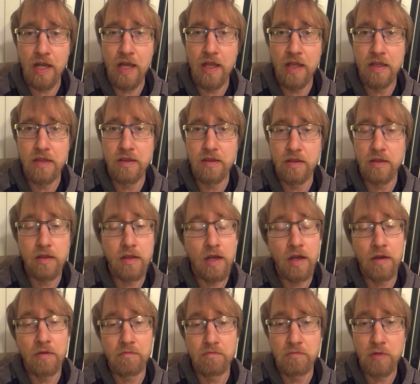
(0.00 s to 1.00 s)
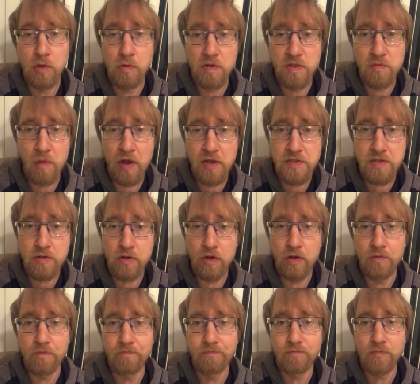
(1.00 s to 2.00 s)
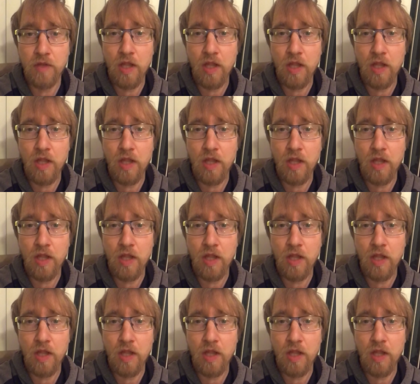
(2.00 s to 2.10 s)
and the response to it.